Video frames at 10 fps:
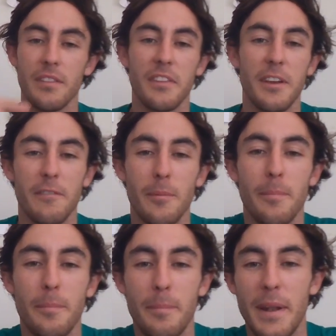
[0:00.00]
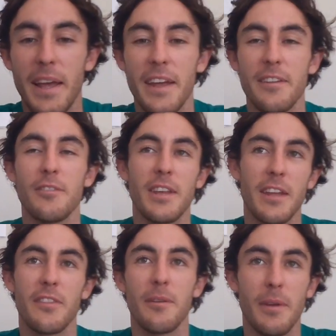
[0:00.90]
think of a plan to
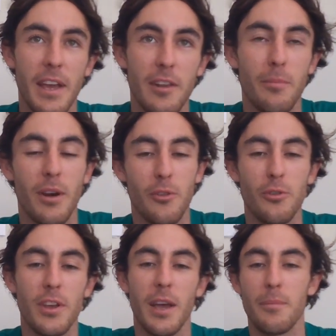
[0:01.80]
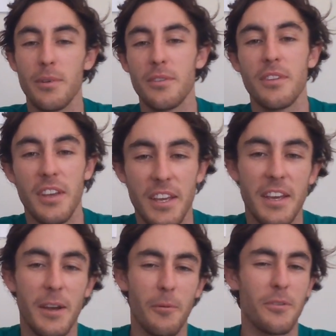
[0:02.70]
get the gas pry to campus.
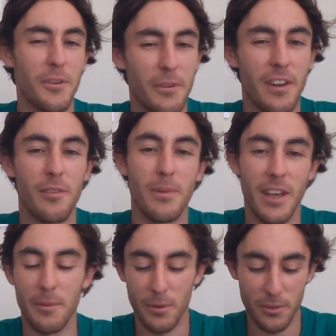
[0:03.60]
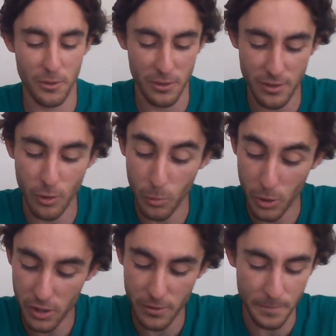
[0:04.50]
Wasn't the greatest plan, but it still
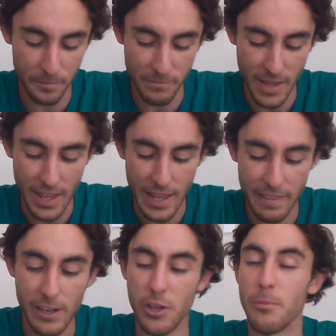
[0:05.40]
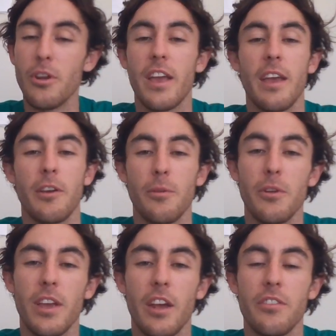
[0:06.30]
worked. Then
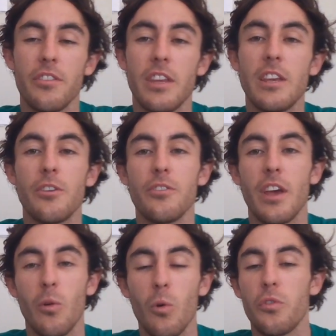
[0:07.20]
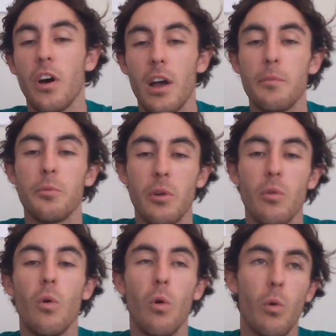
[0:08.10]
communication is key, because at all times we were
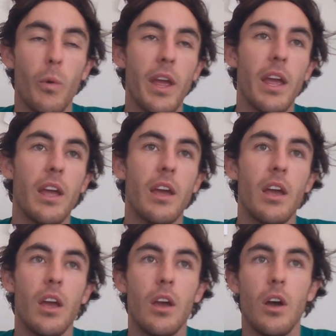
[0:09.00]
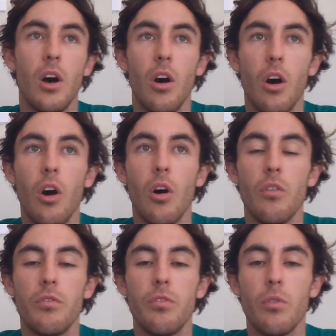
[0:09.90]
all aware
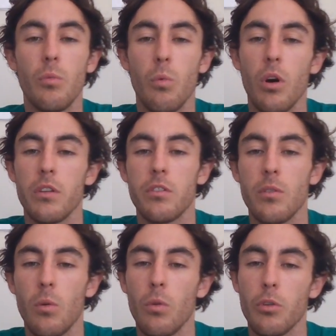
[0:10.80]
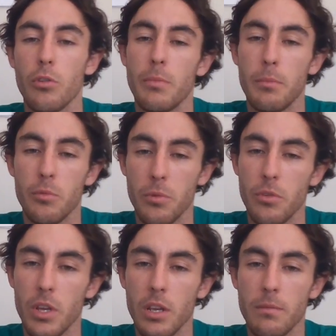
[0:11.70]
of what all the members were
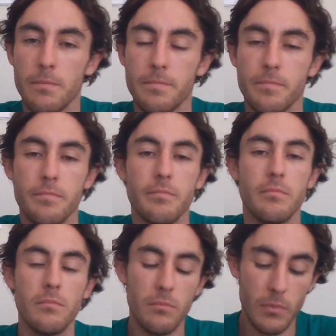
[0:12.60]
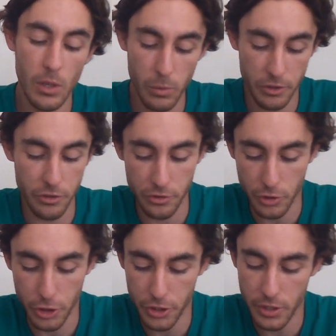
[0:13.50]
doing, which is
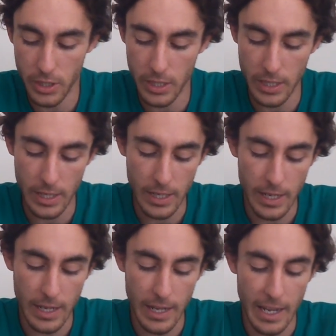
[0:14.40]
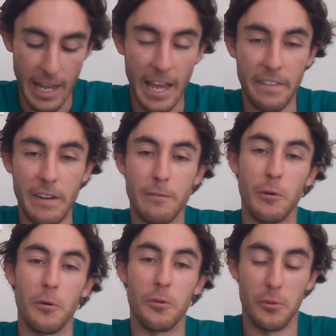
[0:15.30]
good. And then of
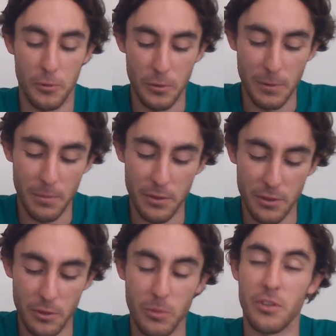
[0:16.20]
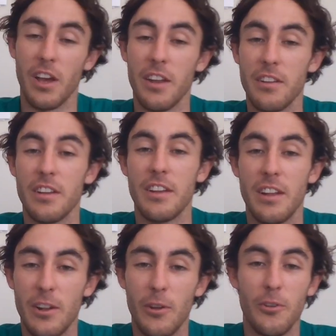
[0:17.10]
course doing business, which I had
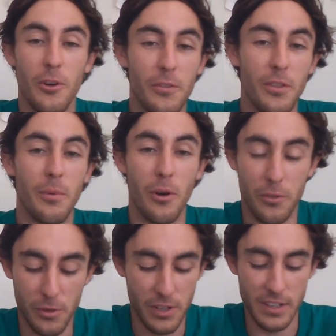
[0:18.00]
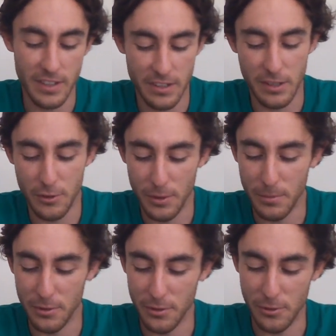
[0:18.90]
learned over the past few days, actually doing
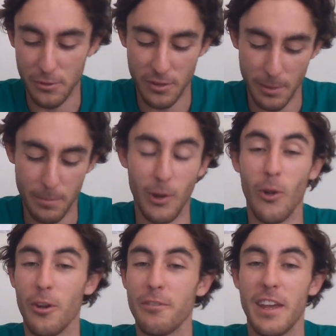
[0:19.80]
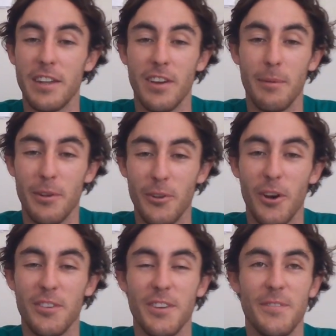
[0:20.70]
business uses up a lot of airtime and
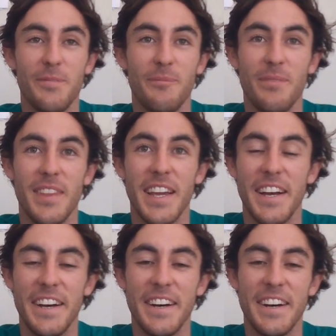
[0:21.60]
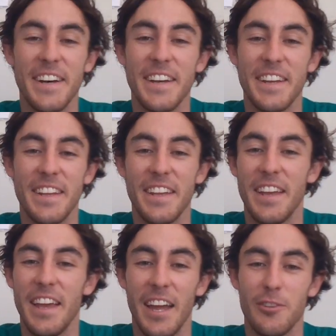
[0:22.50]
data.
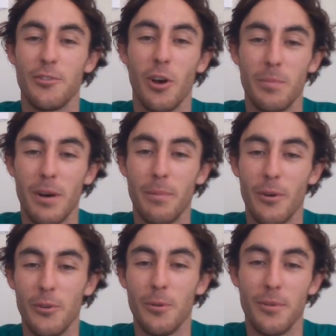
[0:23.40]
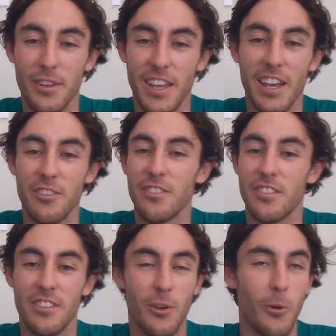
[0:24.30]
Had to top up on numerous
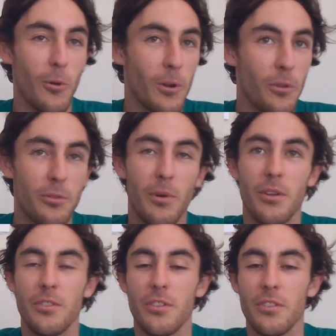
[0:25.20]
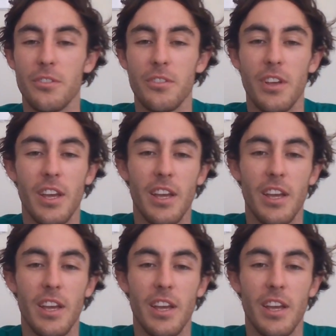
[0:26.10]
occasions, calling all the sponsors,